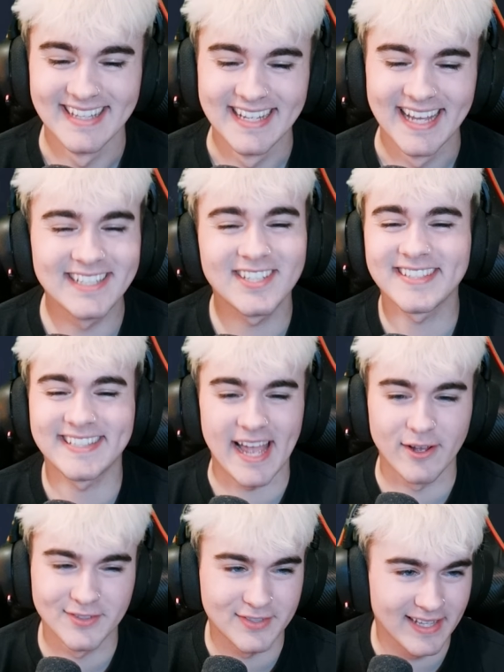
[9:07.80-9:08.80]
It just
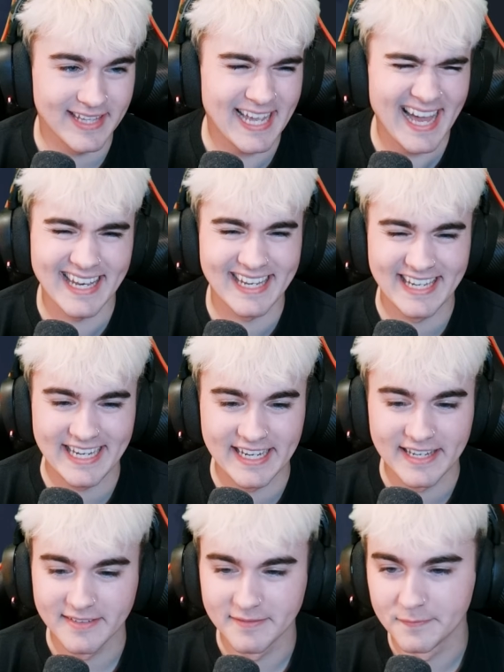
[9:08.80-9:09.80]
sounds silly. I didn't need
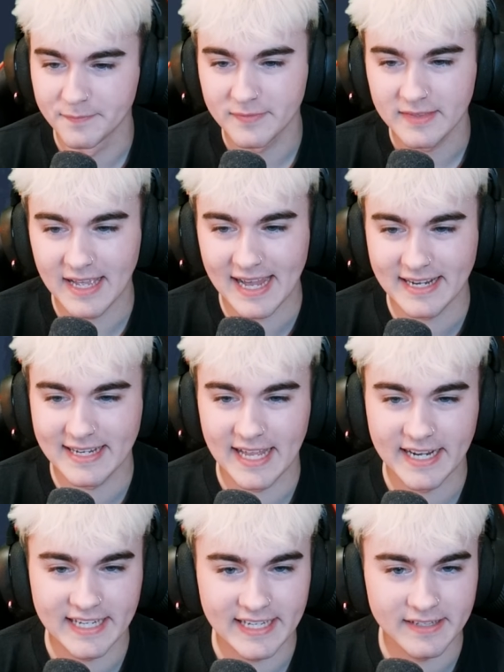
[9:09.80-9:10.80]
it. I did
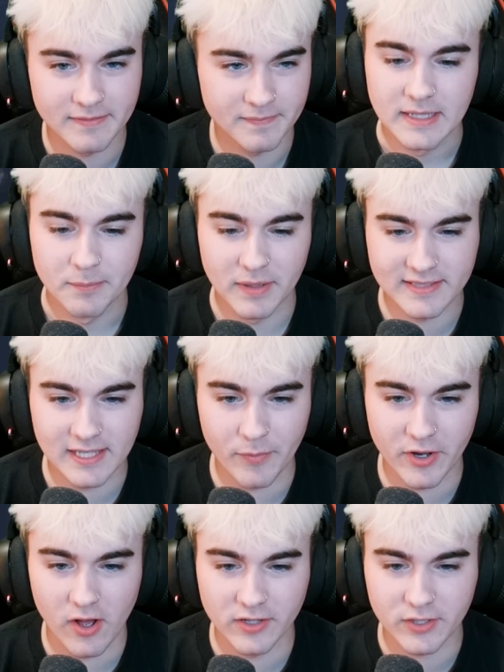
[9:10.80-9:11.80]
not need it. But
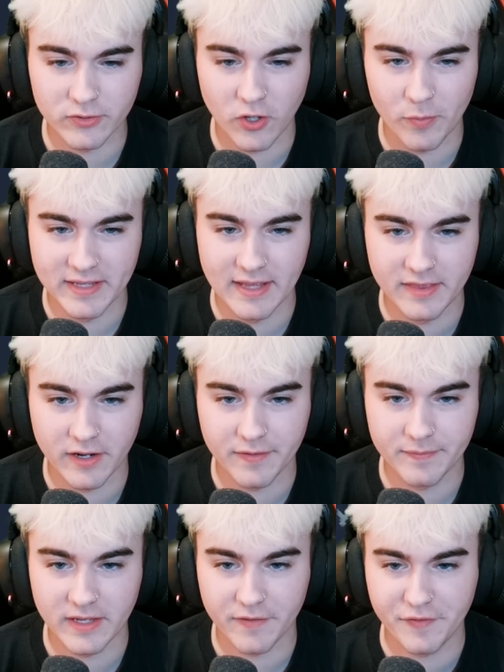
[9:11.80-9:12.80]
someone also told me that
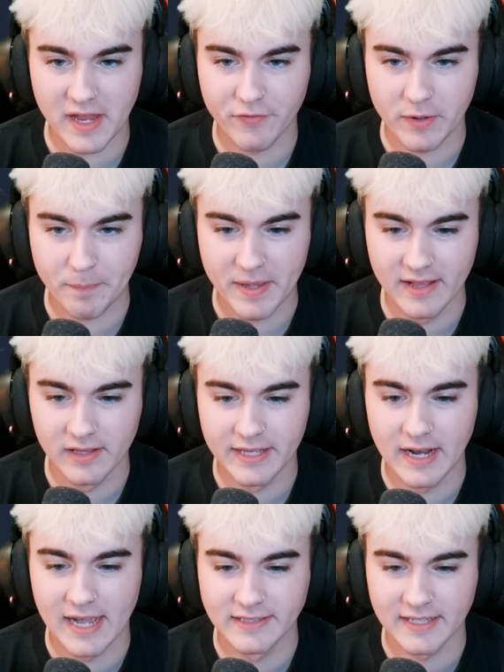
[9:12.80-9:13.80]
their favorite pill in
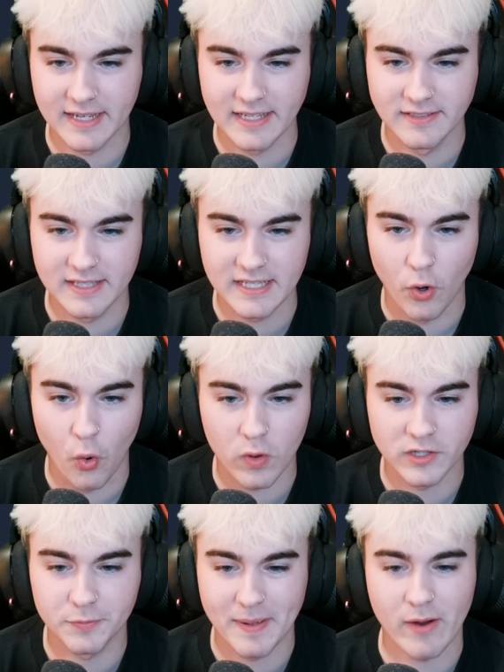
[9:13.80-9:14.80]
Isaac is the
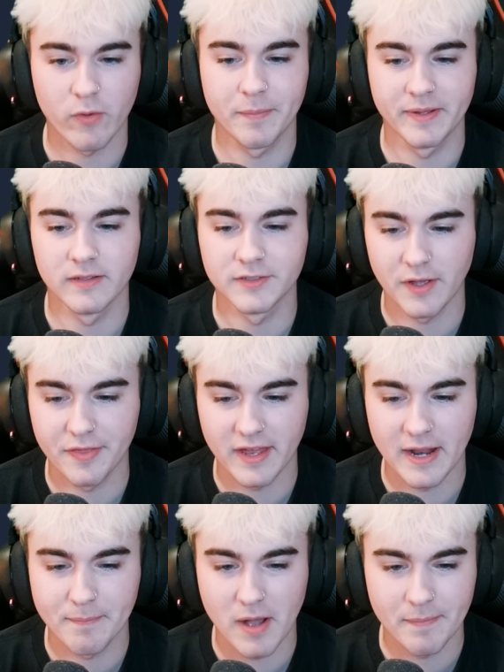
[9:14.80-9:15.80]
horsepower pill, so I thought
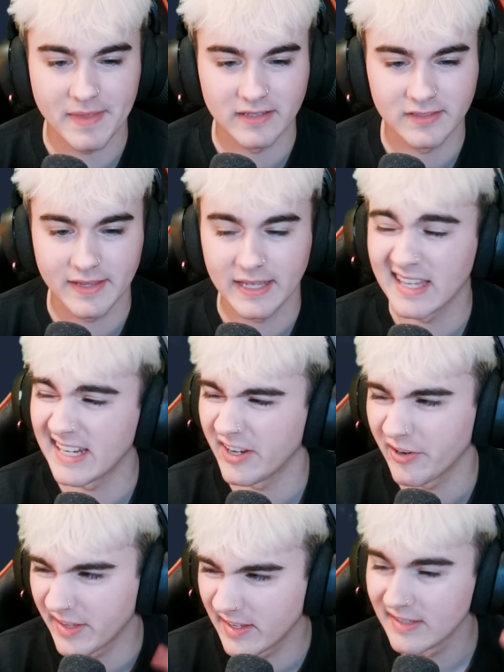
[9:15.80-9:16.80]
I'd pop that so they could
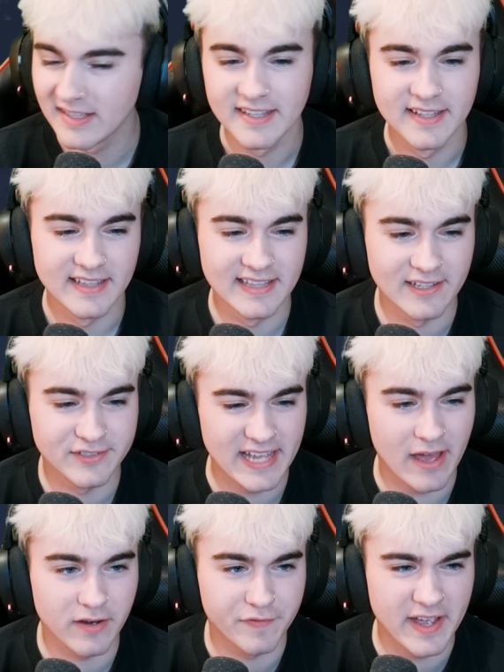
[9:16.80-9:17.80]
hear the little
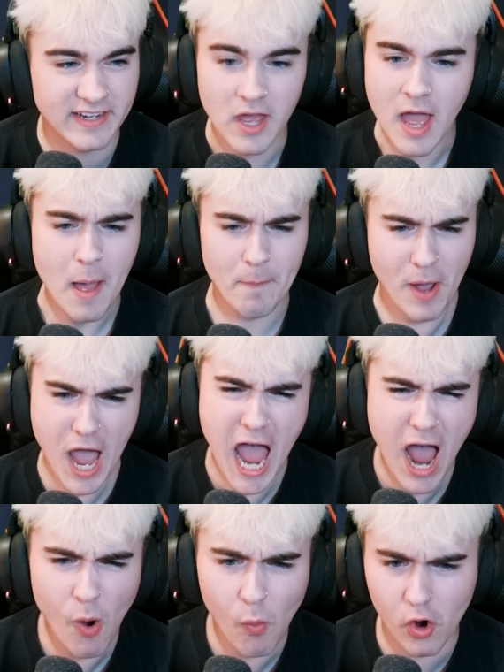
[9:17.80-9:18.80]
sound effect.
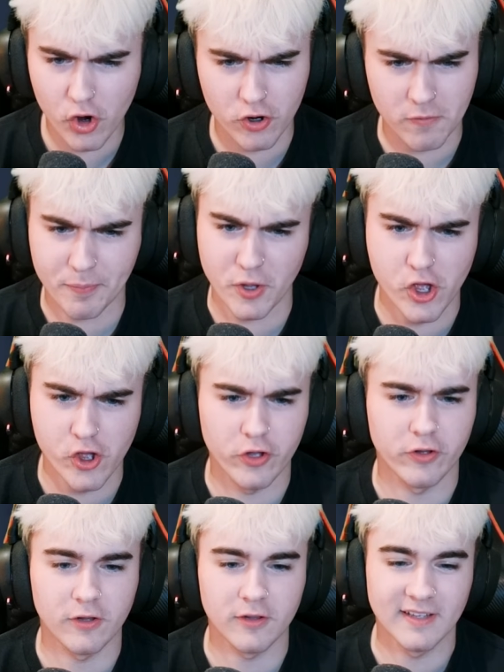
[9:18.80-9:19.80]
Power
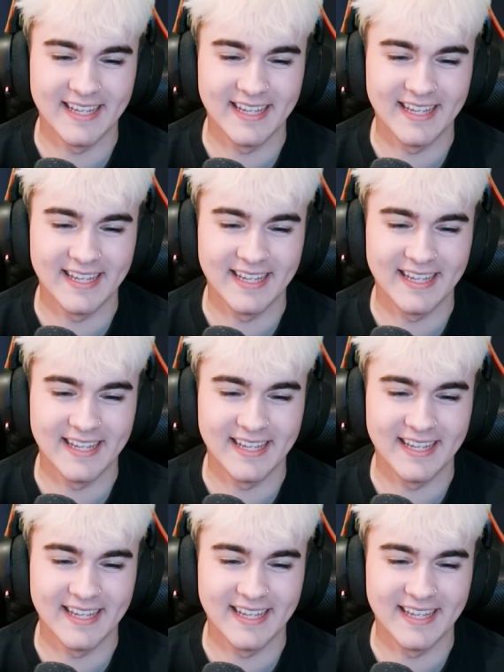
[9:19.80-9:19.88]
pill!